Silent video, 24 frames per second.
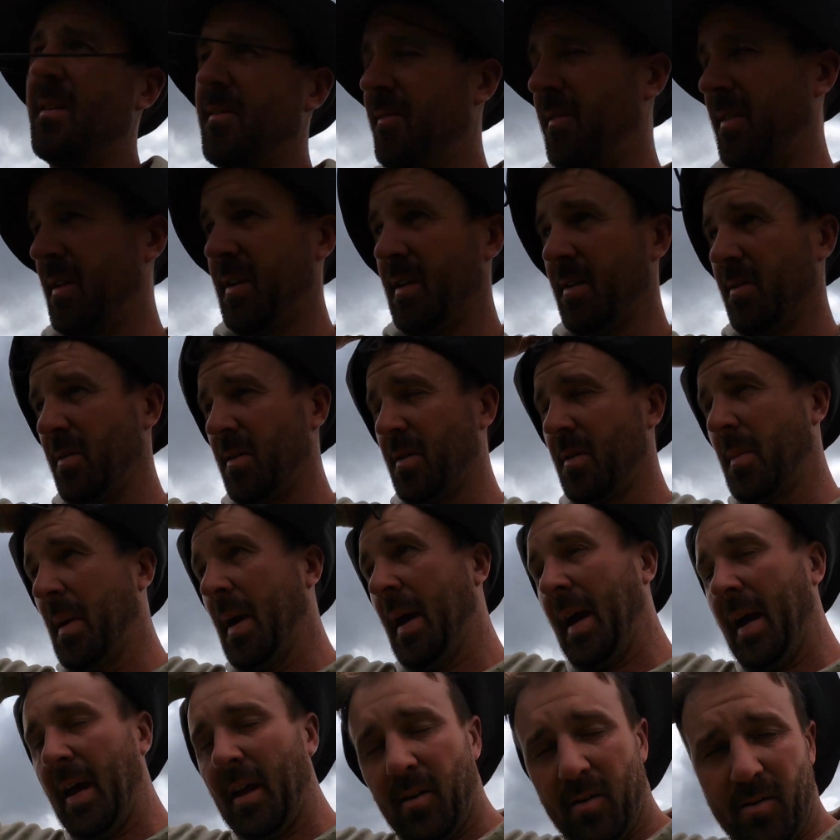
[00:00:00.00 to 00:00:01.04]
Even though I got my
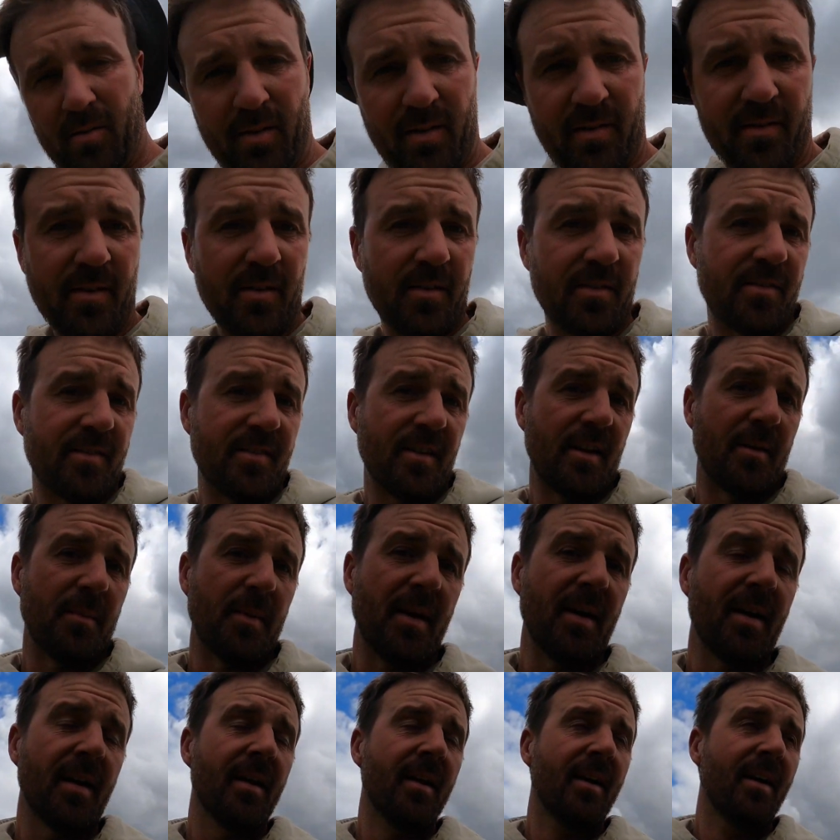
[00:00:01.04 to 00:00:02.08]
hat on, there's no sun
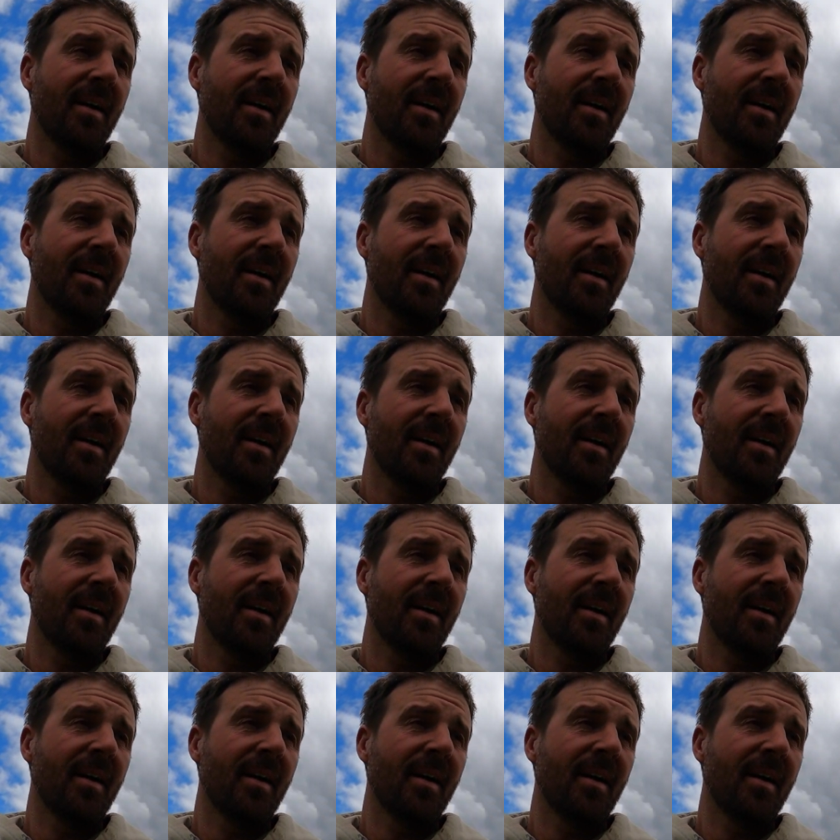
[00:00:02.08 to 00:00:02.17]
about.